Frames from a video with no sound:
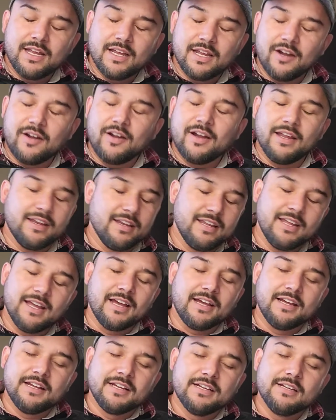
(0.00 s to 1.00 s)
all right,
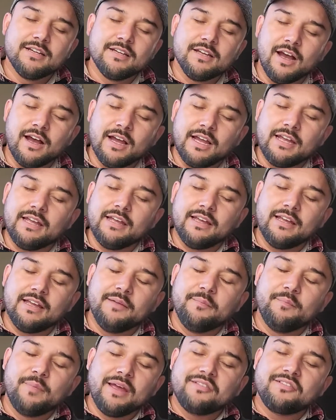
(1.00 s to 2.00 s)
yeah.
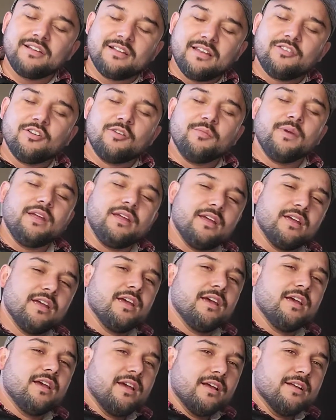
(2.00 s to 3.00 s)
He basically told me,
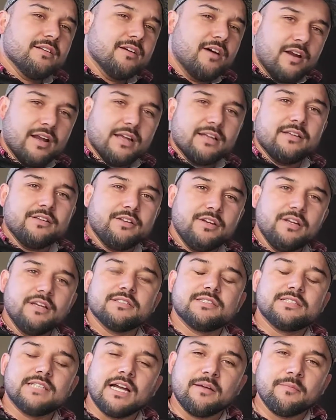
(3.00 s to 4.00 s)
all right, you need to
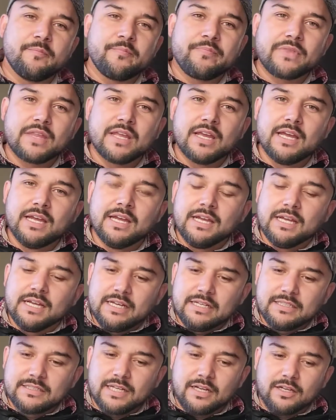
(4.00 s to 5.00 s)
stop.
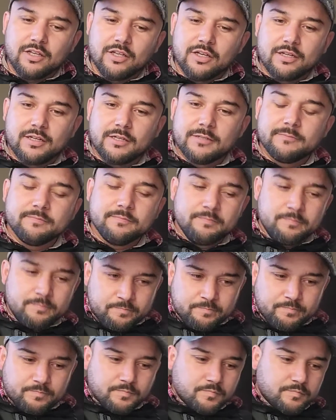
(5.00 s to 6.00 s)
He's like, look,
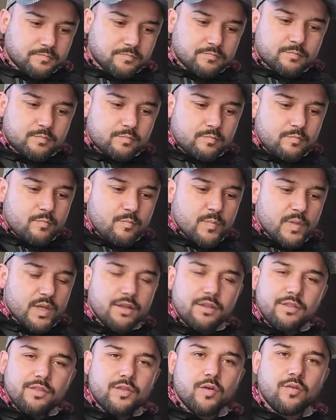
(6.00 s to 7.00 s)

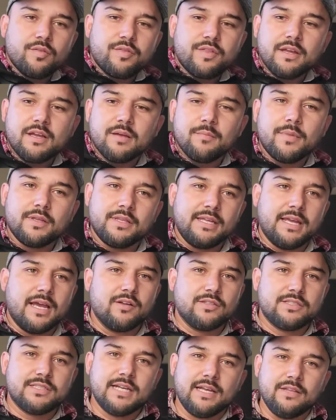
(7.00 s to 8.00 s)
don't think about the
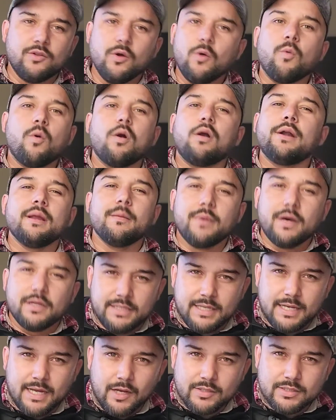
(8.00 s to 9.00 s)
outside. Don't worry about
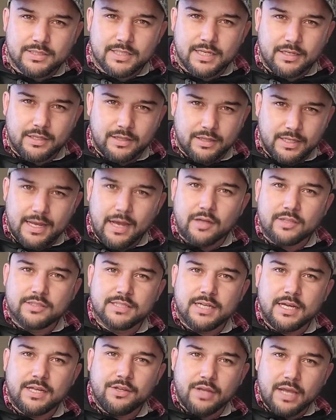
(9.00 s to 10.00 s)
the outside. The
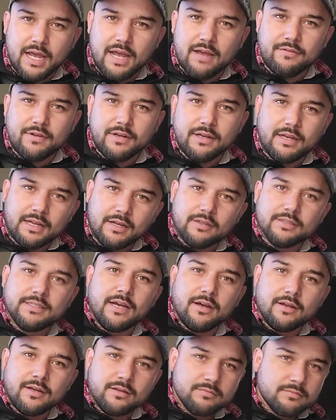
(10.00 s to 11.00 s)
outside, you have it nailed
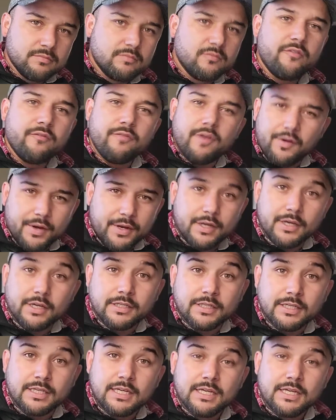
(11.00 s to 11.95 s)
down. Very good.